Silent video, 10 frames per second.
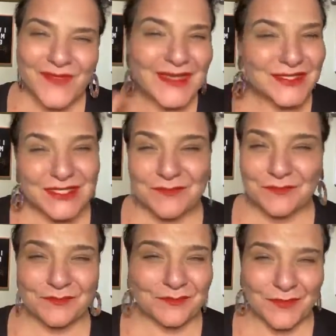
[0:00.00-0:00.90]
She
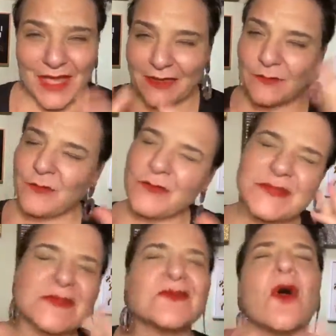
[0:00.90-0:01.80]
had
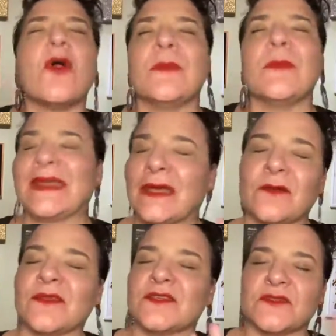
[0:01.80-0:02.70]
so many
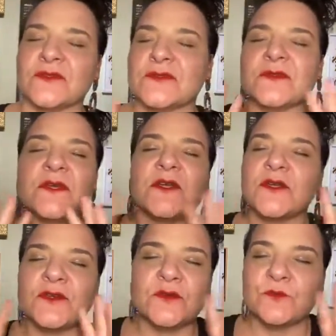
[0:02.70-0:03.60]
health issues
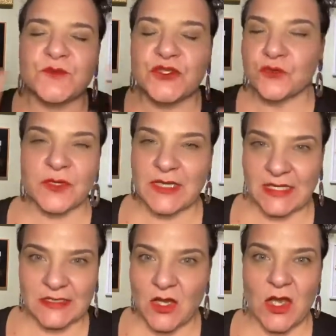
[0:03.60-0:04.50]
during
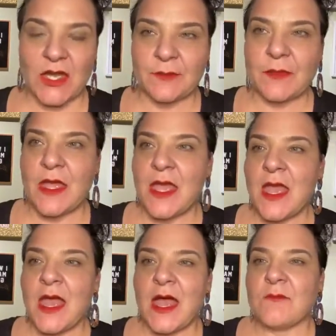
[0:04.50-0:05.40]
that time
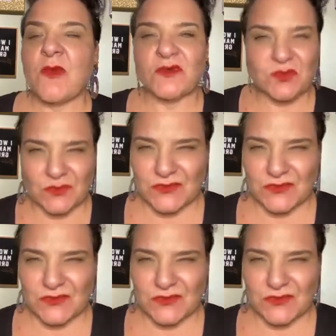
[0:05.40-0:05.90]
multiple